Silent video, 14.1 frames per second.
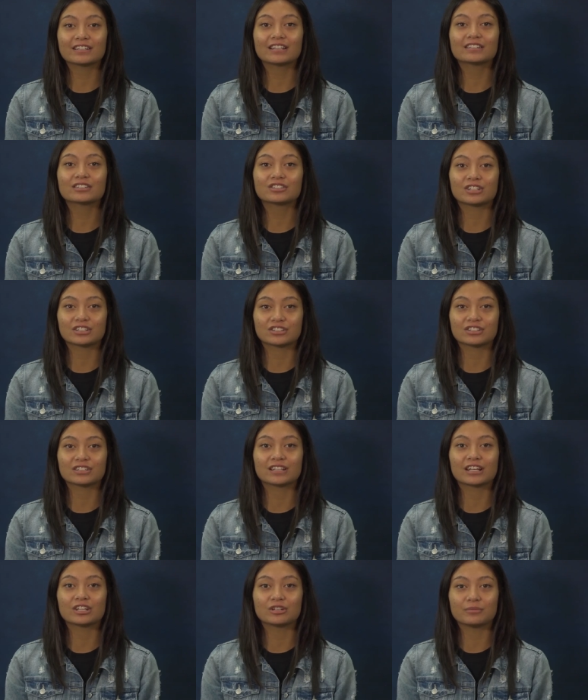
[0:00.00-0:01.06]
and suggestions
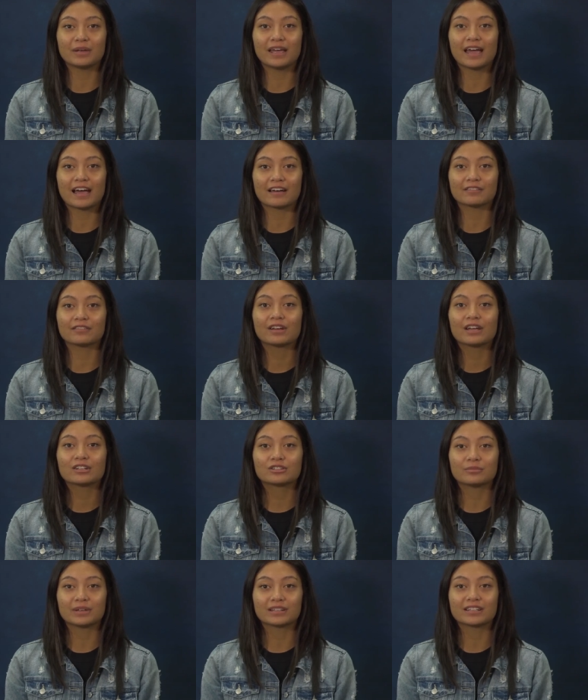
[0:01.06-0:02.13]
that you may have
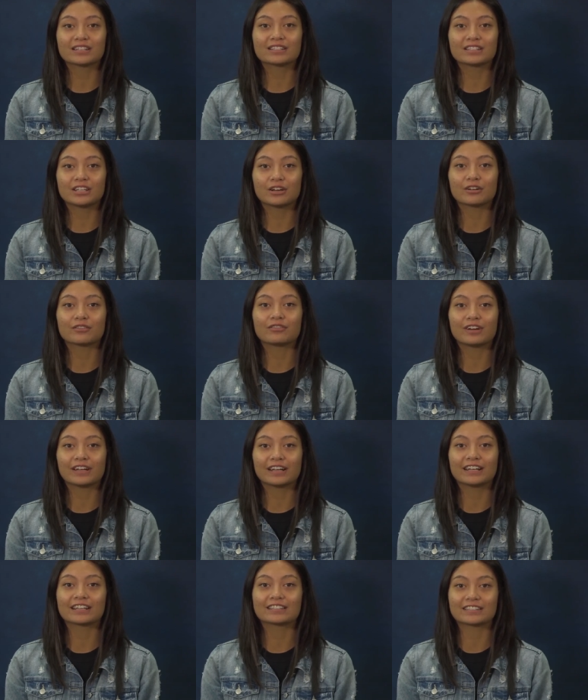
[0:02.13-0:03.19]
to make this year fun
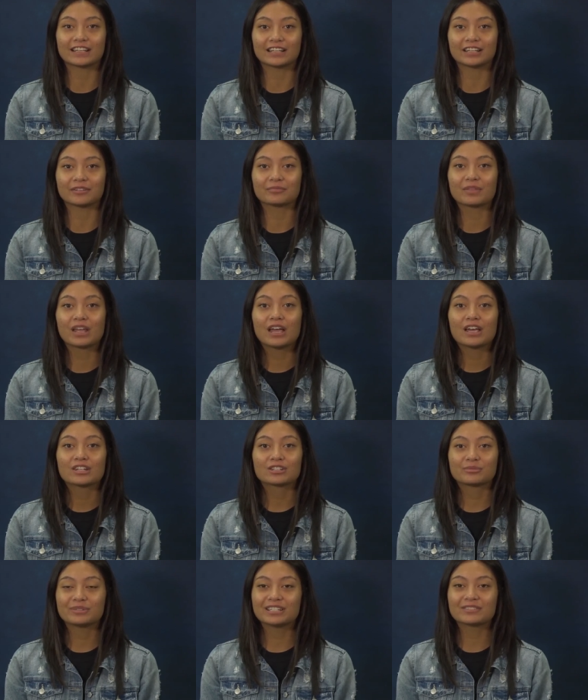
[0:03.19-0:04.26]
and exciting.
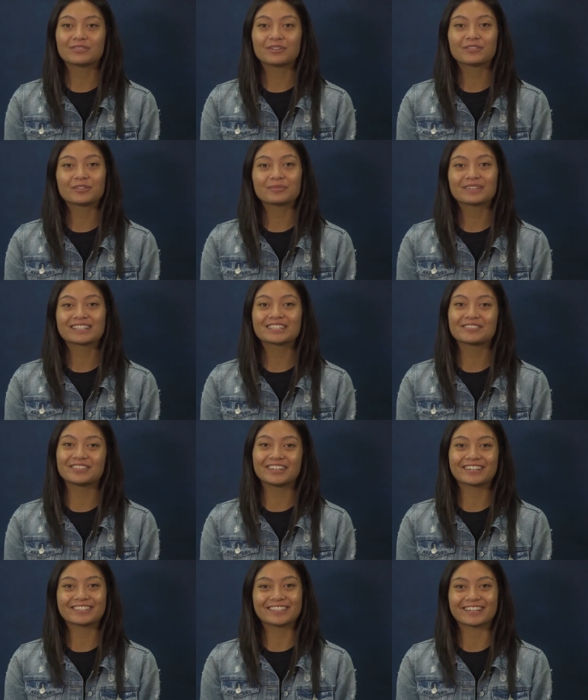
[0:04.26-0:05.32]
So please vote for me to be
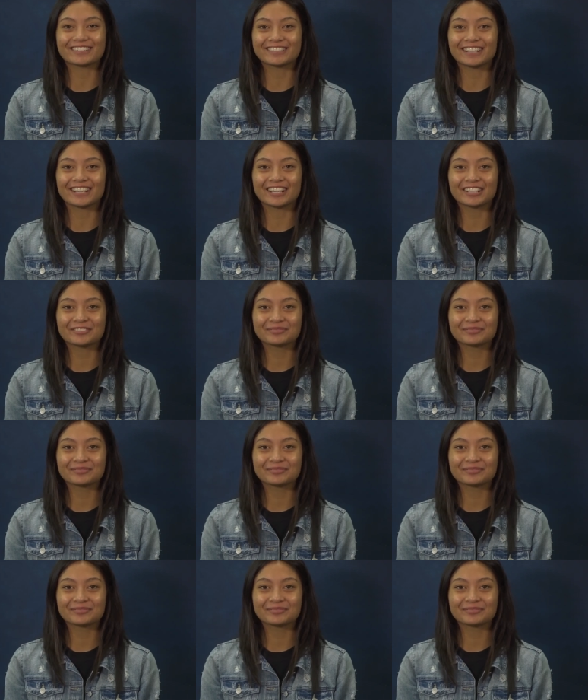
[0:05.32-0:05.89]
your secretary.